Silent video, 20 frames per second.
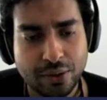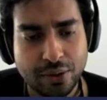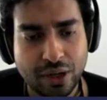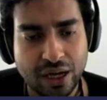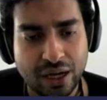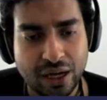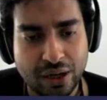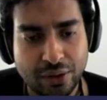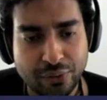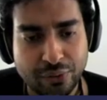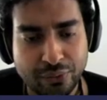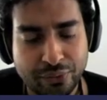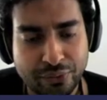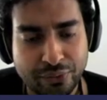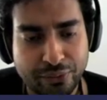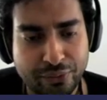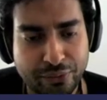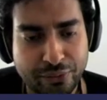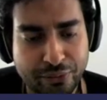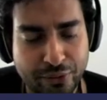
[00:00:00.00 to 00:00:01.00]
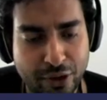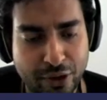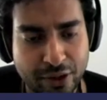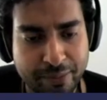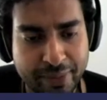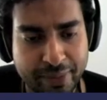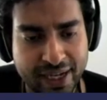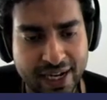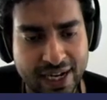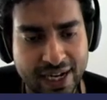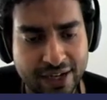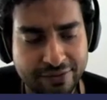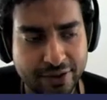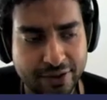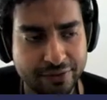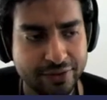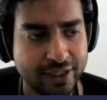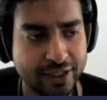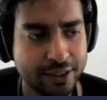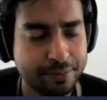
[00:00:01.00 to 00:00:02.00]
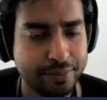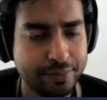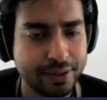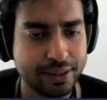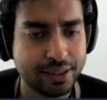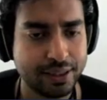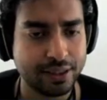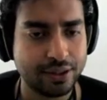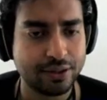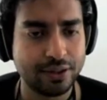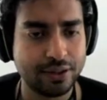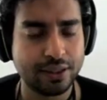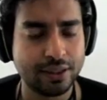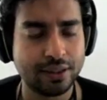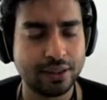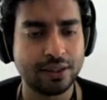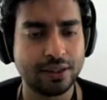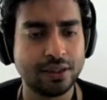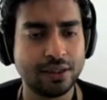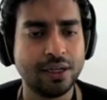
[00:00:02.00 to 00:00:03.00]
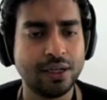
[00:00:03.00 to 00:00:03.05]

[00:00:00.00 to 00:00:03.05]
on behalf of this particular